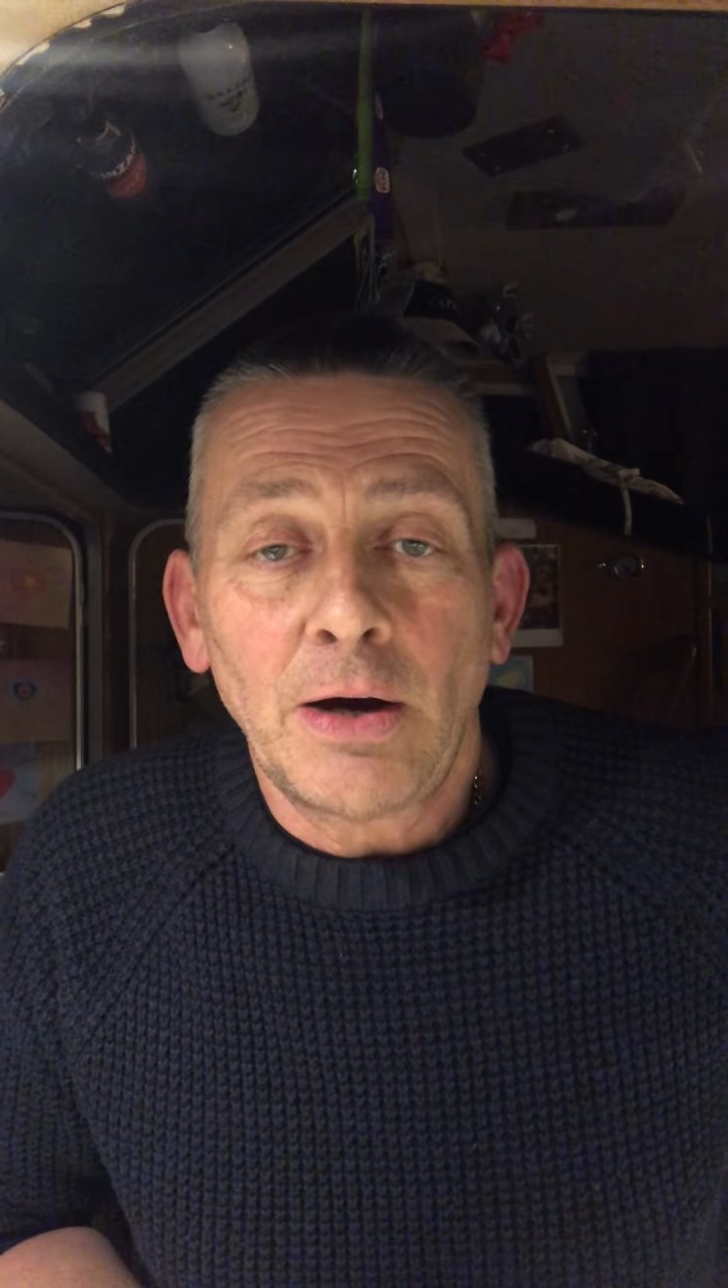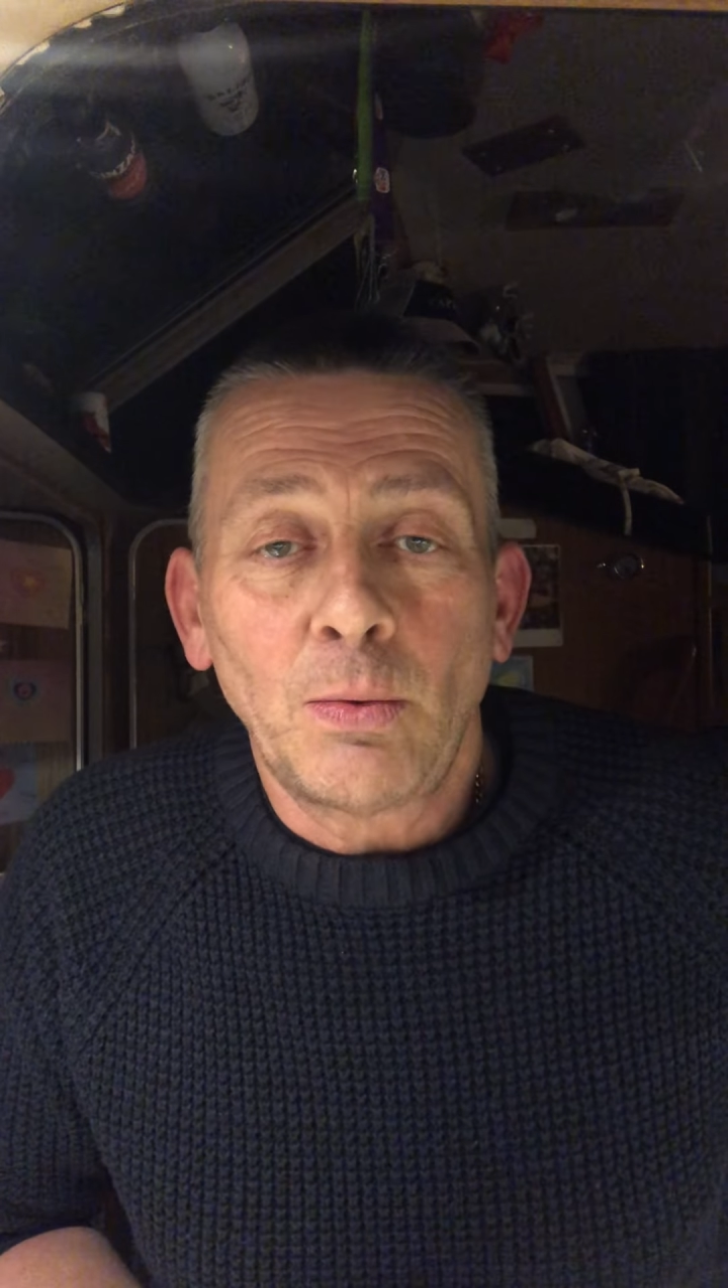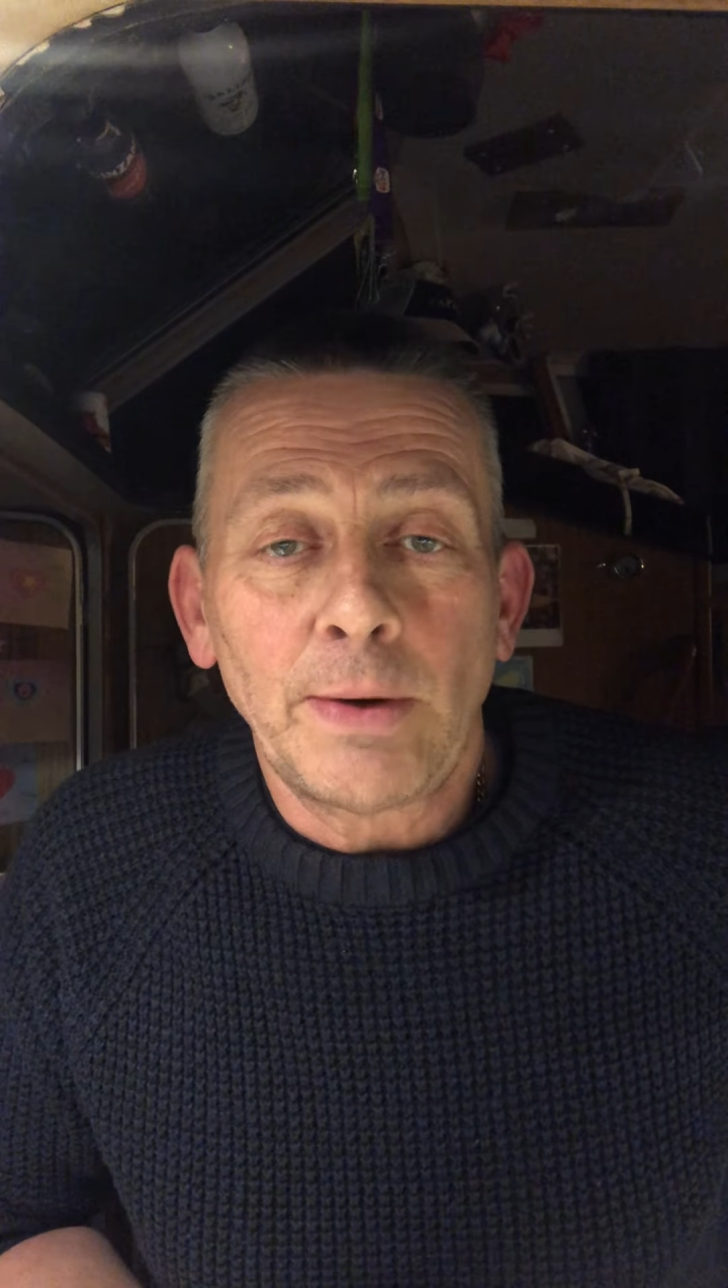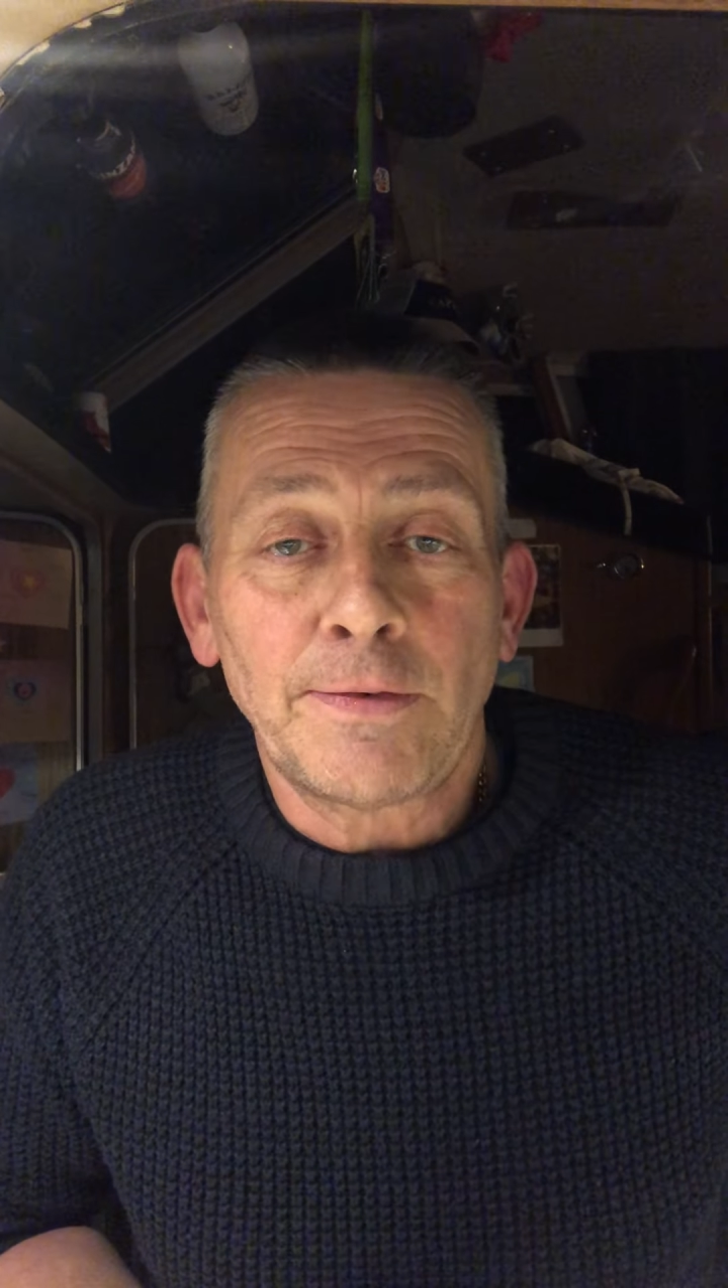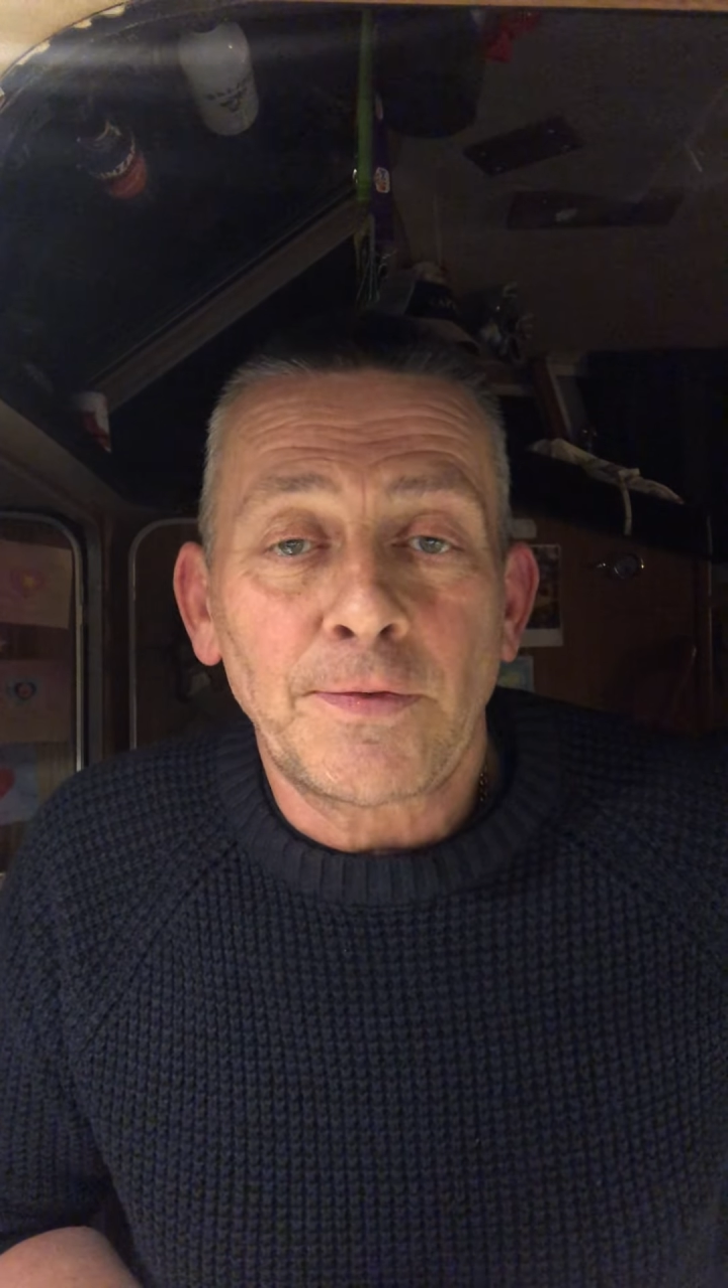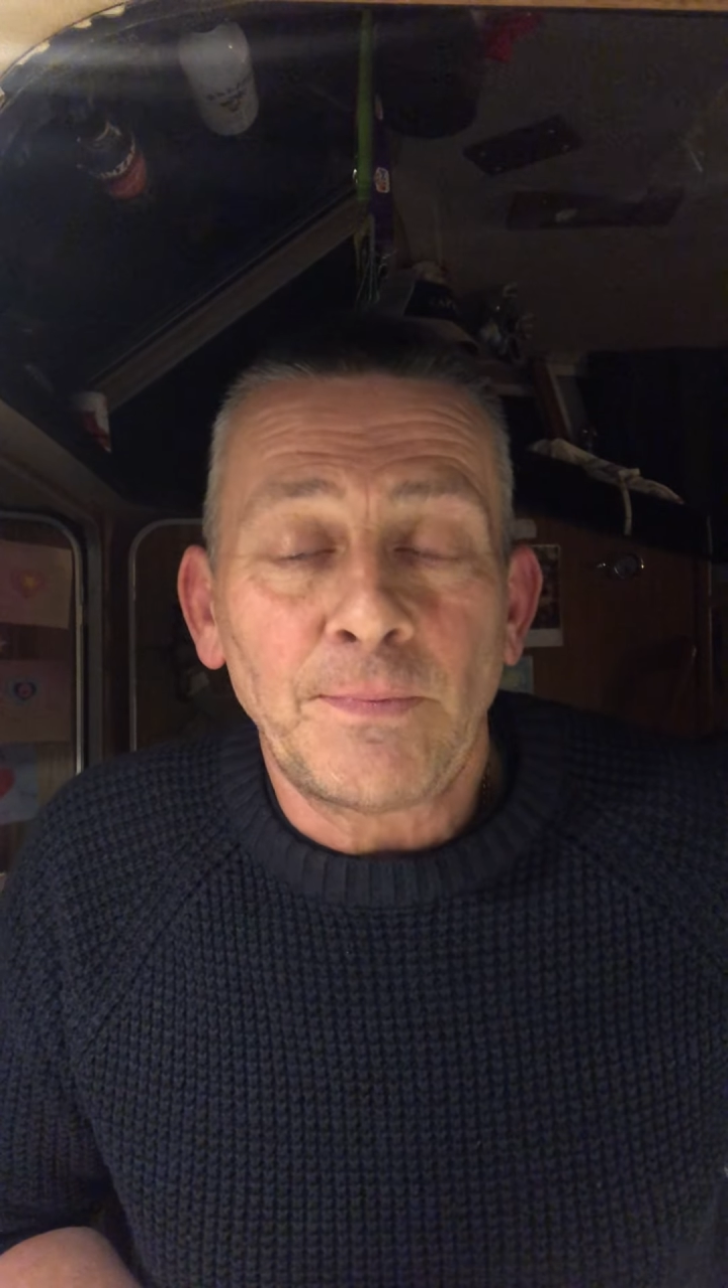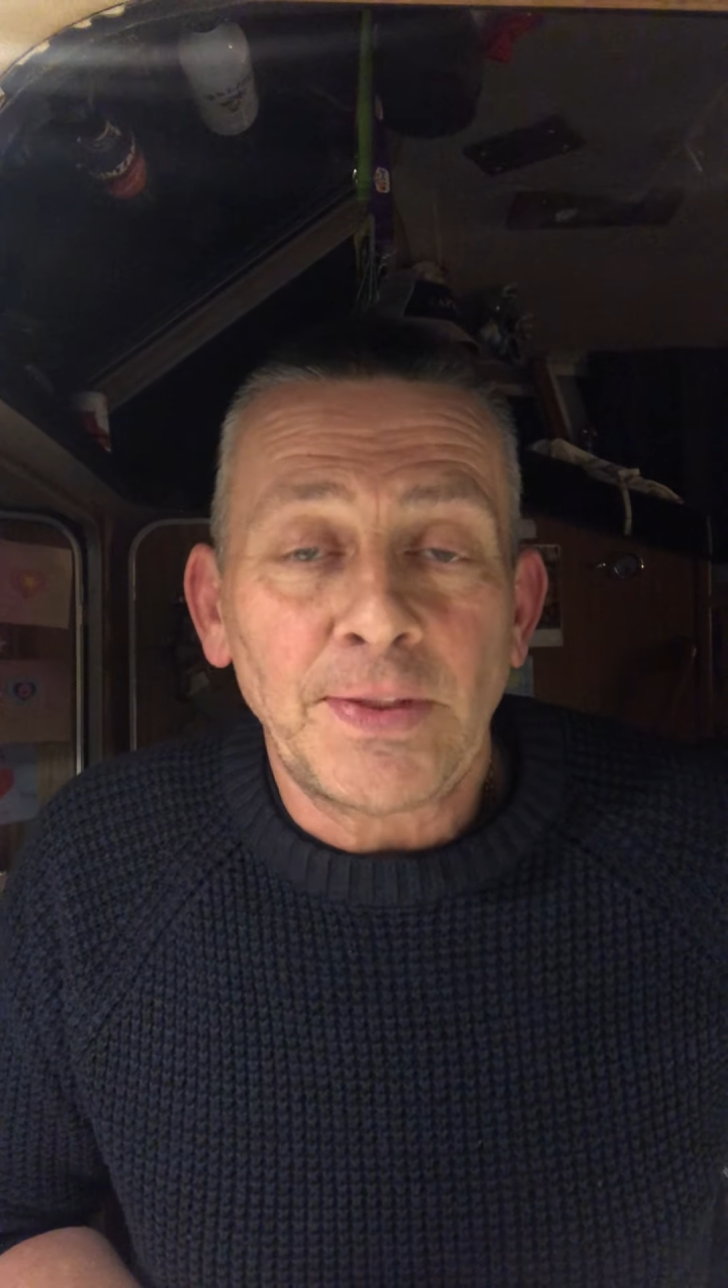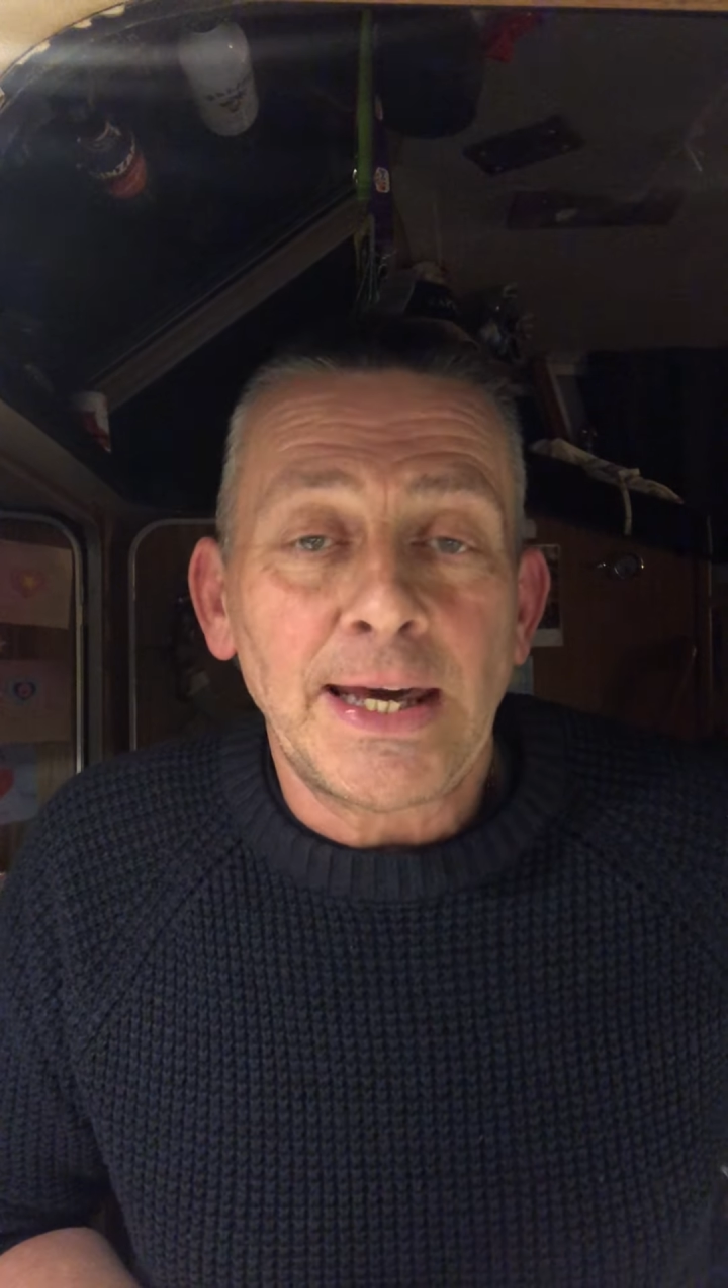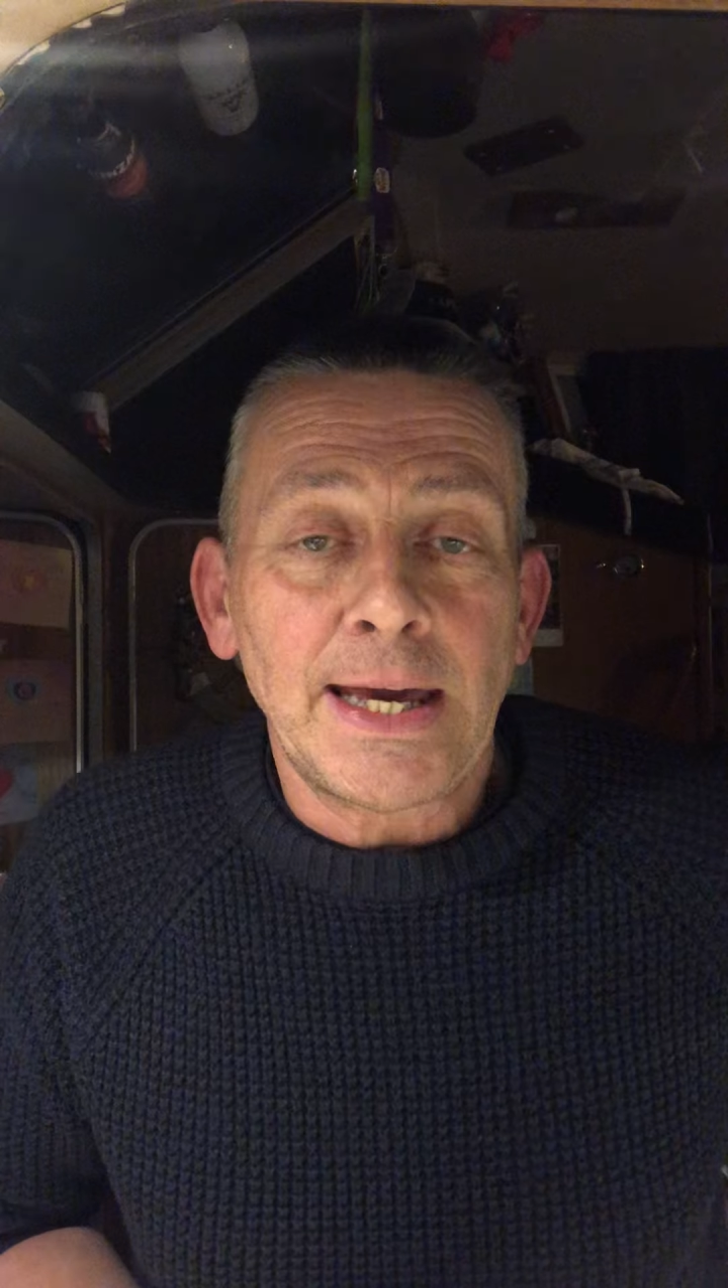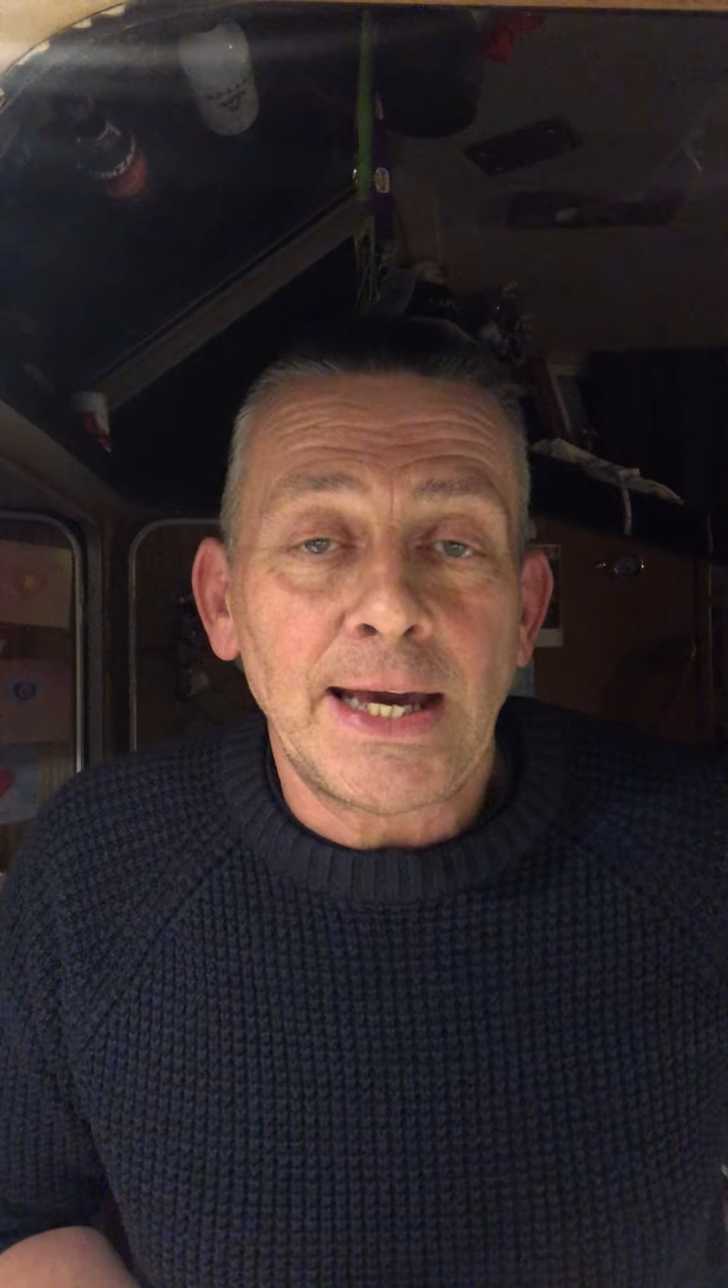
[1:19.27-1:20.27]
with
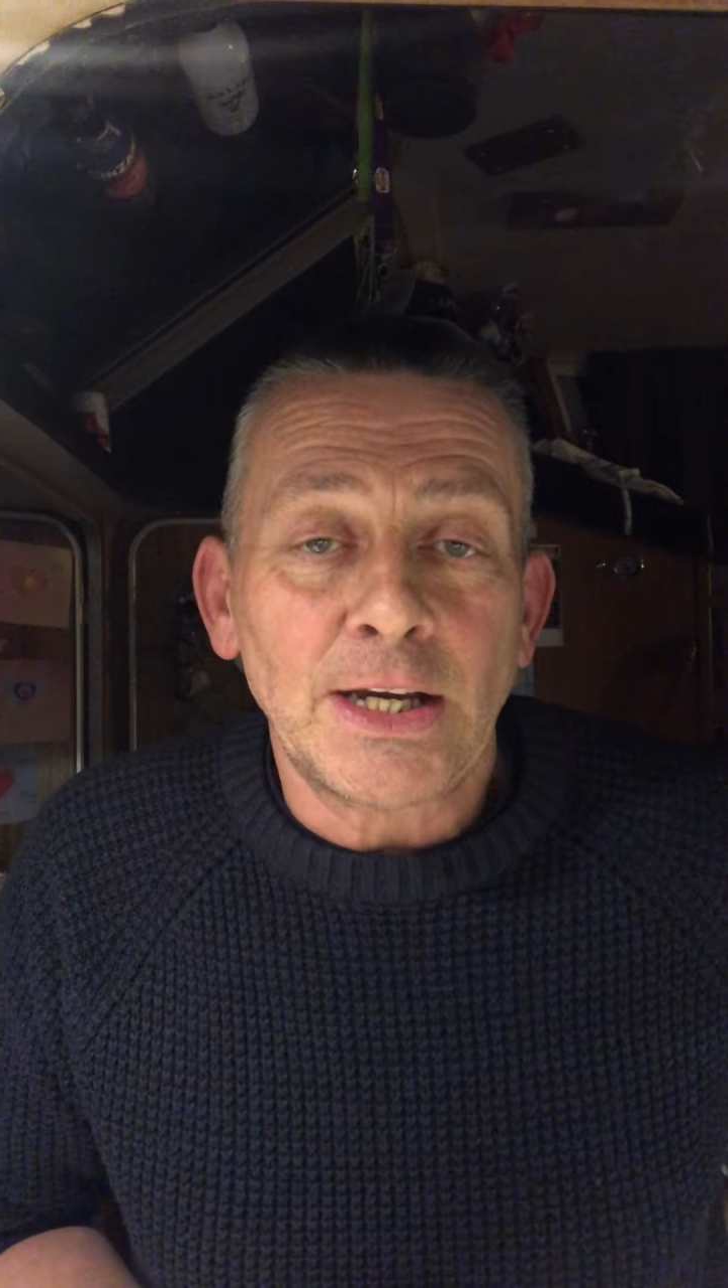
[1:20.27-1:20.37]
the